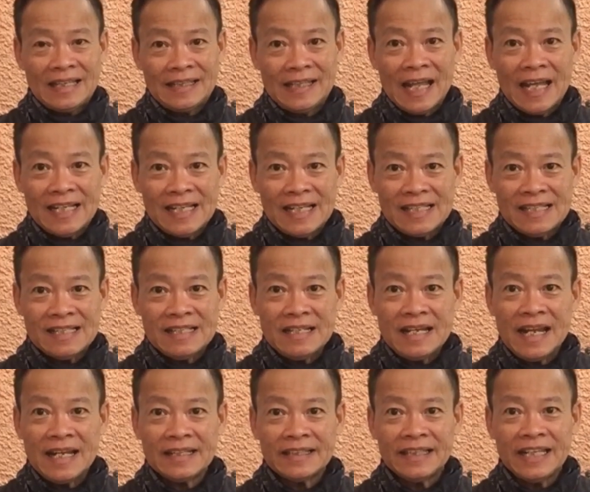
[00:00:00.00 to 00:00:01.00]
that is
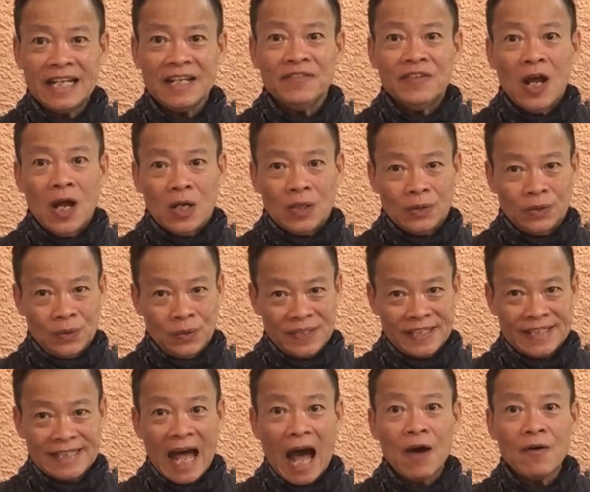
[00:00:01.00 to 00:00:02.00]
native to
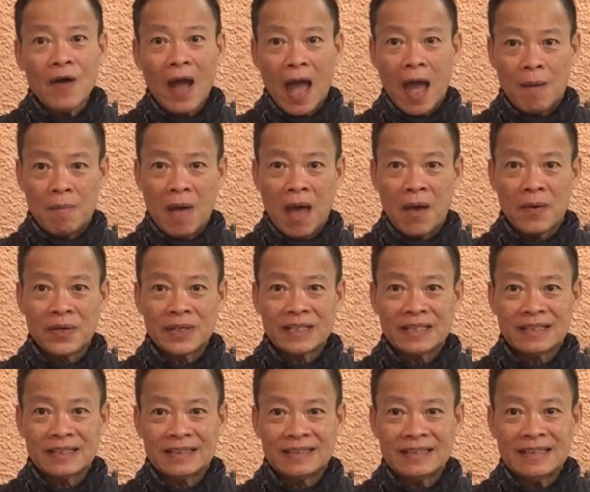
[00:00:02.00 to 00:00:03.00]
South
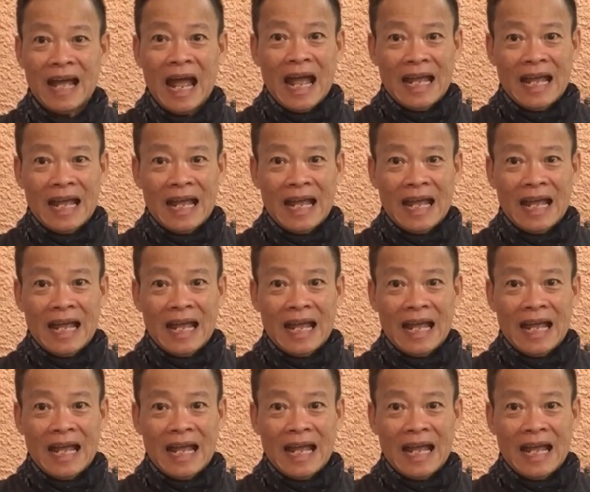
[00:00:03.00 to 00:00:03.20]
America